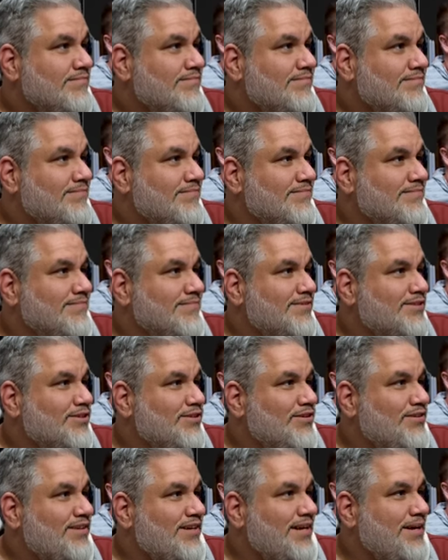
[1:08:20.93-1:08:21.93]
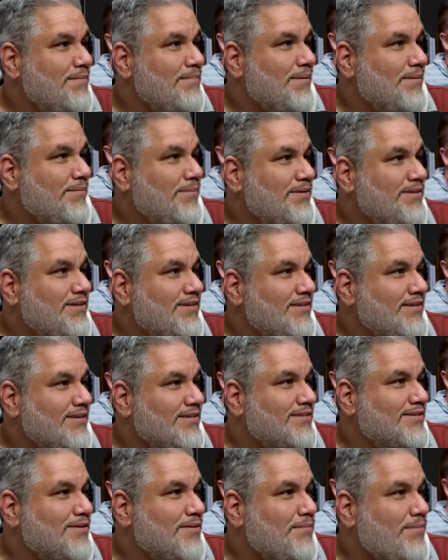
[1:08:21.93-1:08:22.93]
Hmm, so you're thinking Bumblebee Tuna
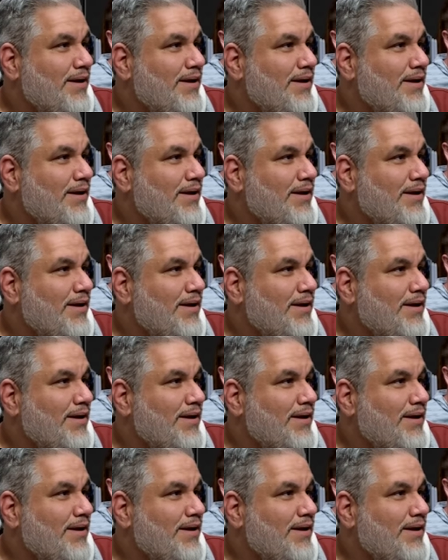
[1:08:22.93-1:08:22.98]
is going to